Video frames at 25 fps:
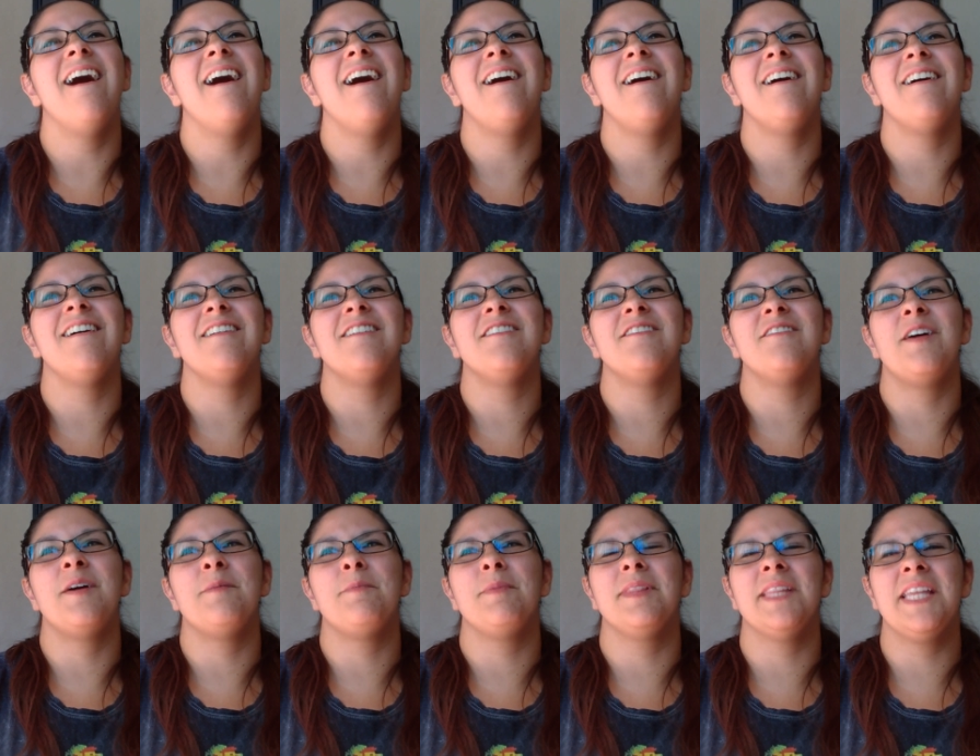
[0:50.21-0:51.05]

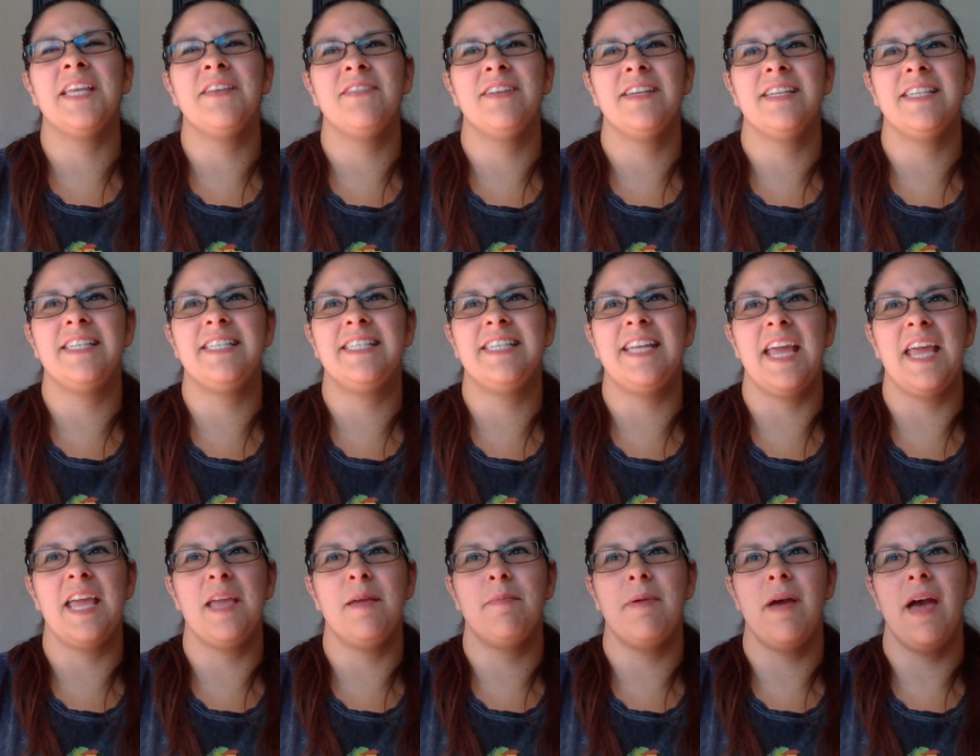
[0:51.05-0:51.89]
I believe a
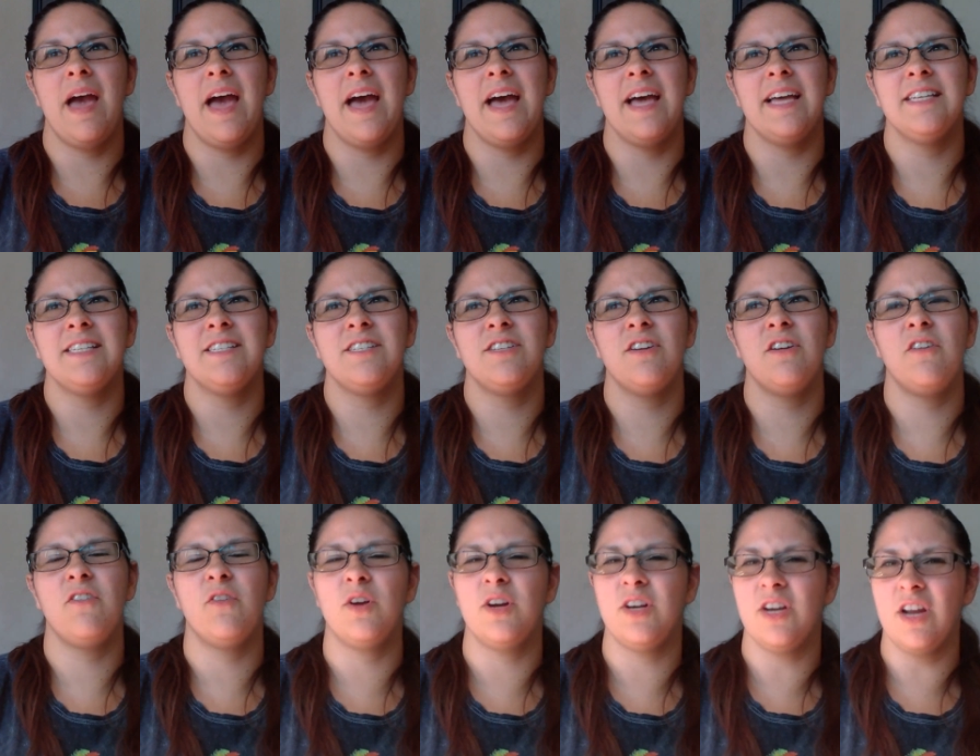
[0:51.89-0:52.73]
day pass
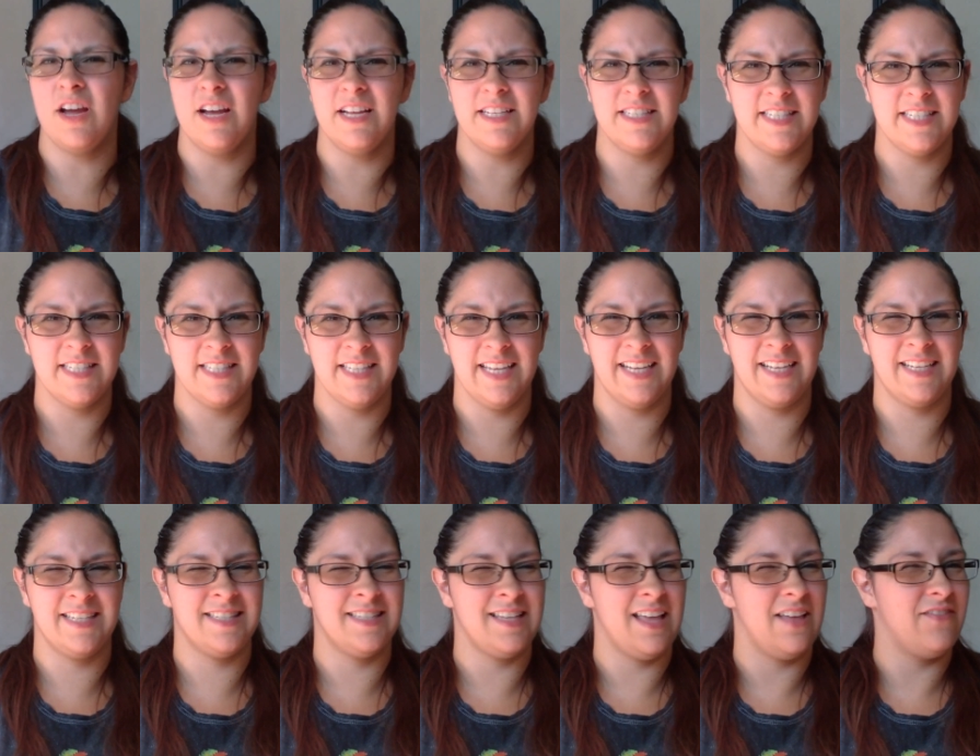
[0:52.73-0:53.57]
for Knott's is like
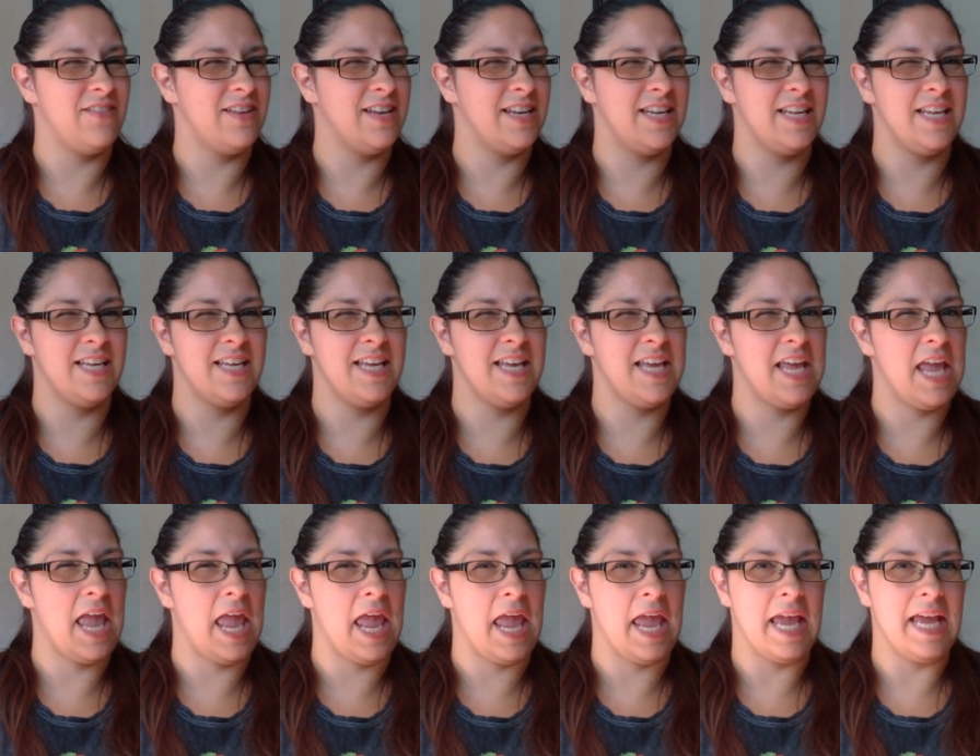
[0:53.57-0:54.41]

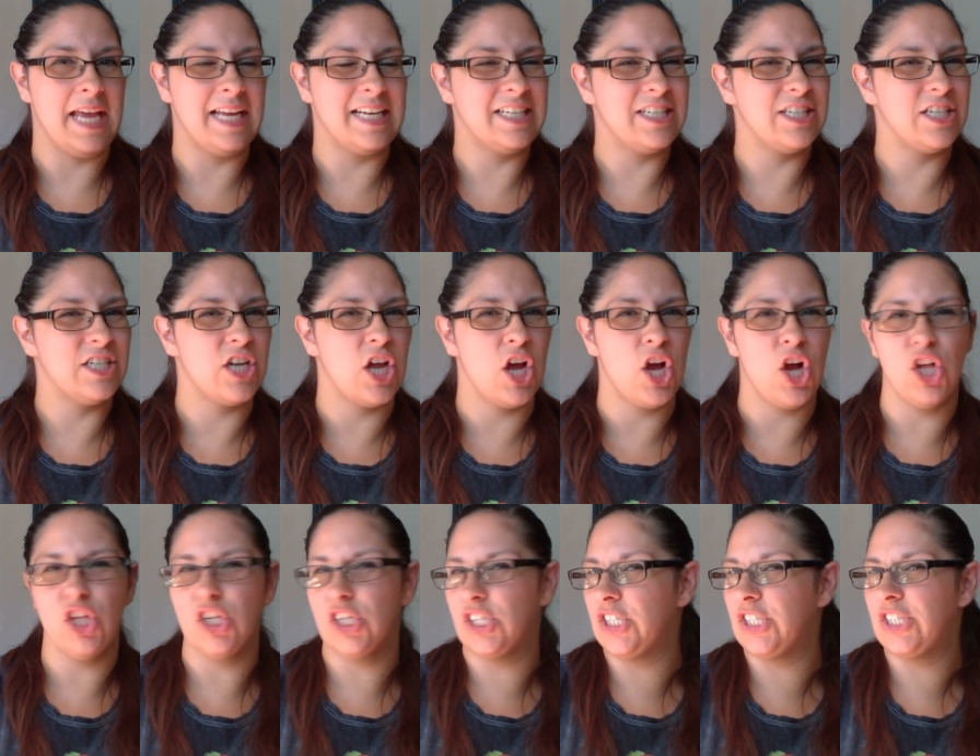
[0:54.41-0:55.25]

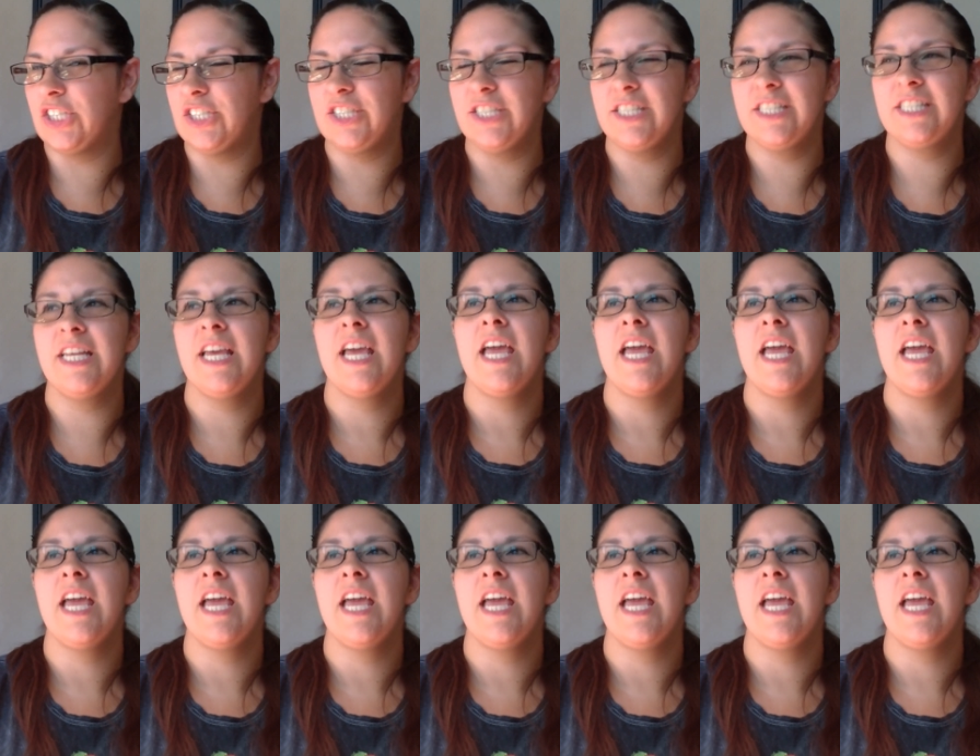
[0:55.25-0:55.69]
$78,